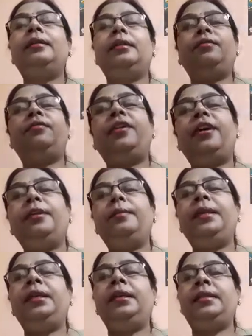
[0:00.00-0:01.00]
the
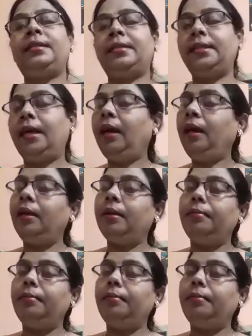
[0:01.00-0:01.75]
farming is the